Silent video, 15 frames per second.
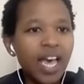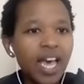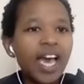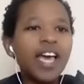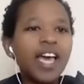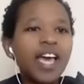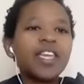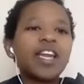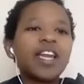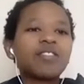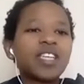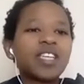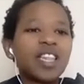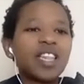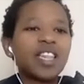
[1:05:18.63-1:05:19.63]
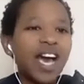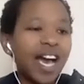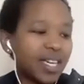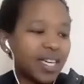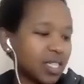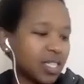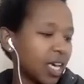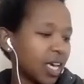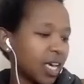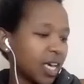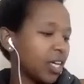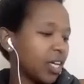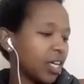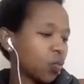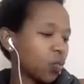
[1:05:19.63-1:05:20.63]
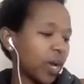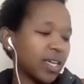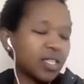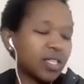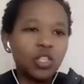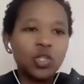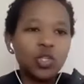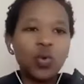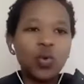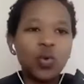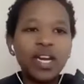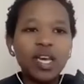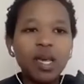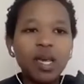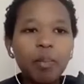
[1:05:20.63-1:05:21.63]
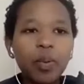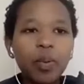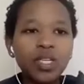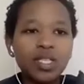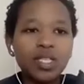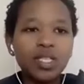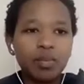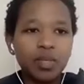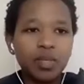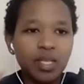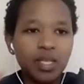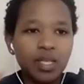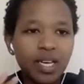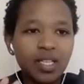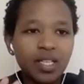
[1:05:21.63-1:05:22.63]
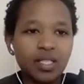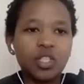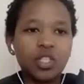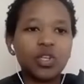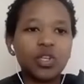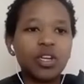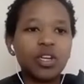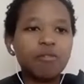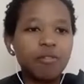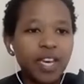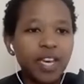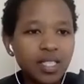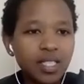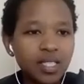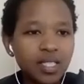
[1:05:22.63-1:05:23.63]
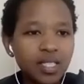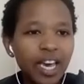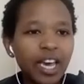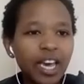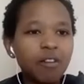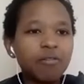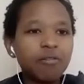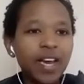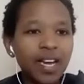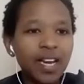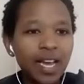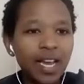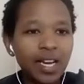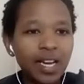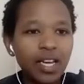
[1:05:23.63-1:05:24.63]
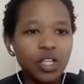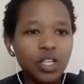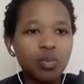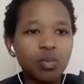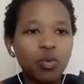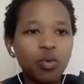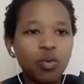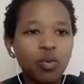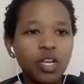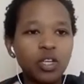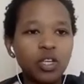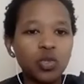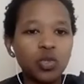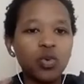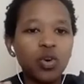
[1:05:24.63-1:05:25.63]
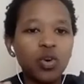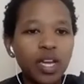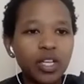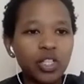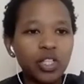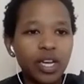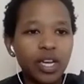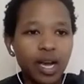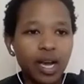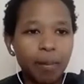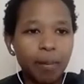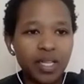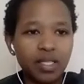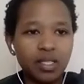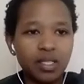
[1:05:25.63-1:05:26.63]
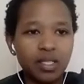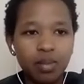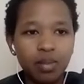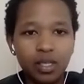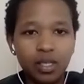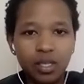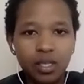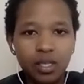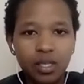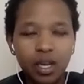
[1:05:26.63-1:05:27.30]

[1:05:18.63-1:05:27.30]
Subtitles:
And then after that, it went into an import subsidization phase. And finally, it moved into knowledge and capacity building.